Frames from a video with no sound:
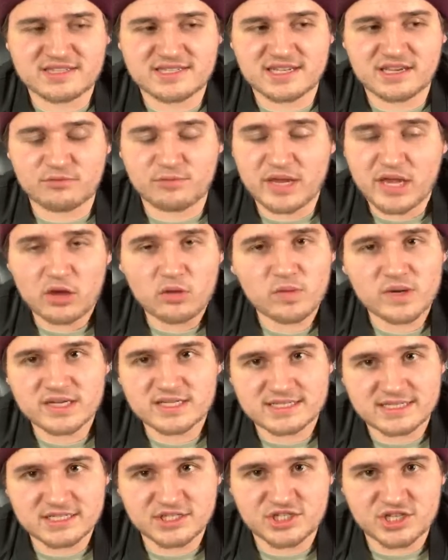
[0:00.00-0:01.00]
we all want to
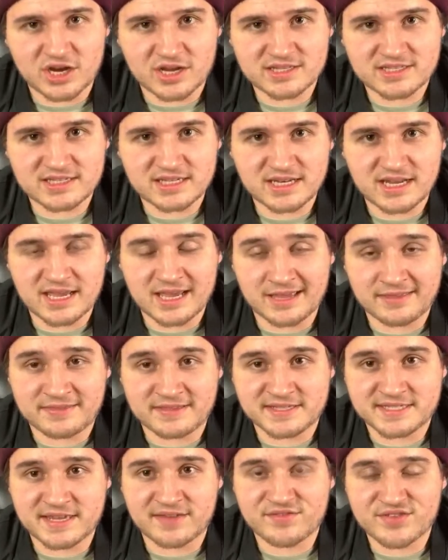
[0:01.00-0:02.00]
see John Cena hit the
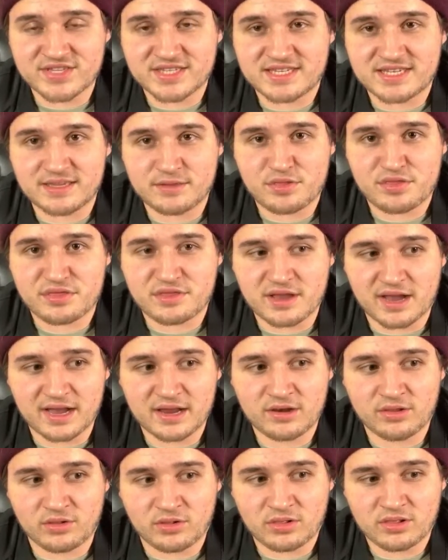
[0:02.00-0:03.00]
17th
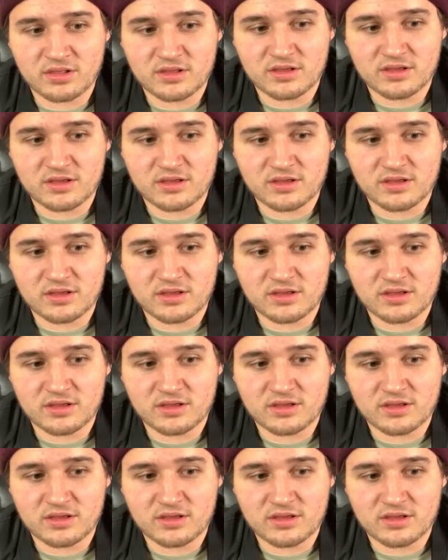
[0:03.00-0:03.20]
title,